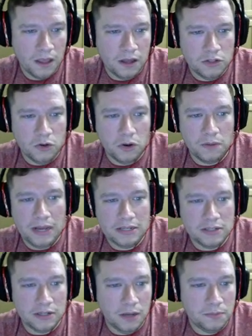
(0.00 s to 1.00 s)
Tow
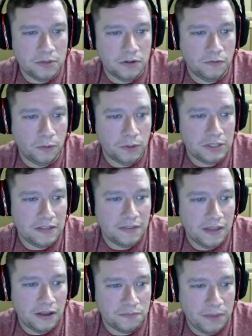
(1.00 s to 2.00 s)
capacity up to
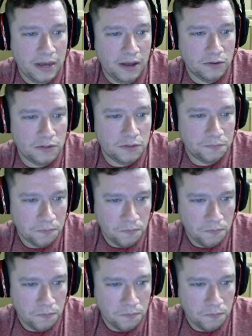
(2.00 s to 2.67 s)
14,000 pounds.